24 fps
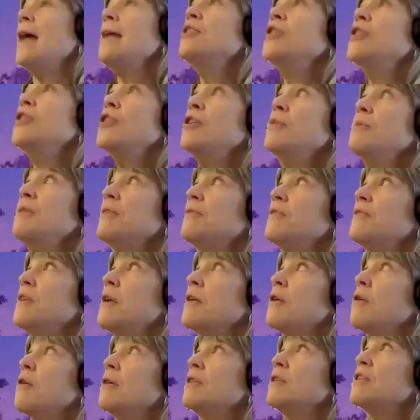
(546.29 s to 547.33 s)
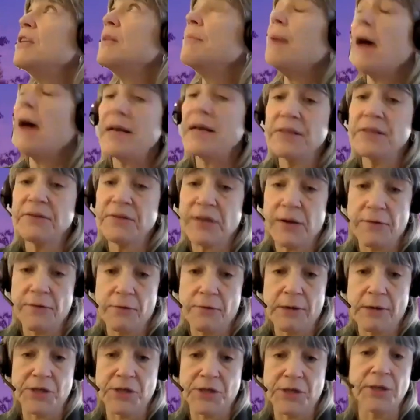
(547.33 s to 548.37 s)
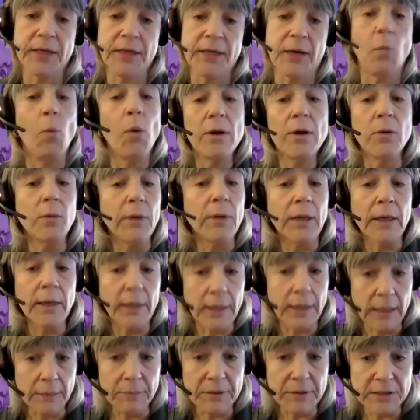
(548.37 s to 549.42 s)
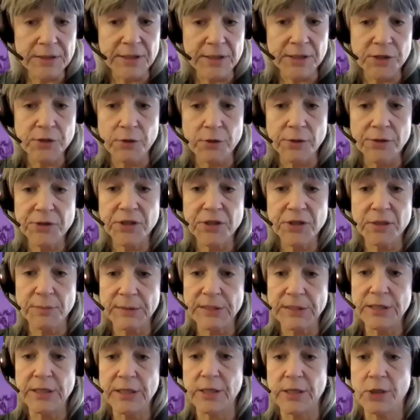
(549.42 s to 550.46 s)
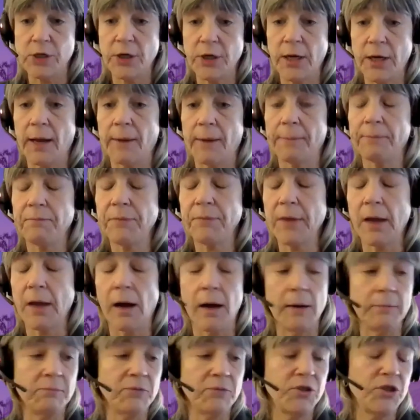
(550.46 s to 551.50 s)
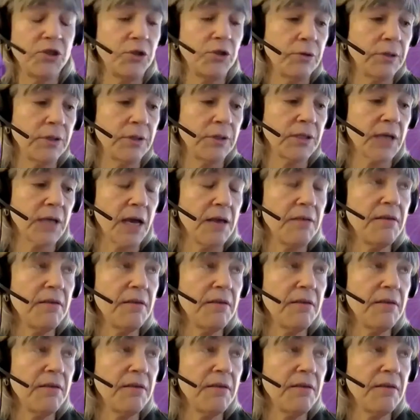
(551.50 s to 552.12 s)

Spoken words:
In terms of, going to the positive side of the question, like what do we need business schools to be teaching students?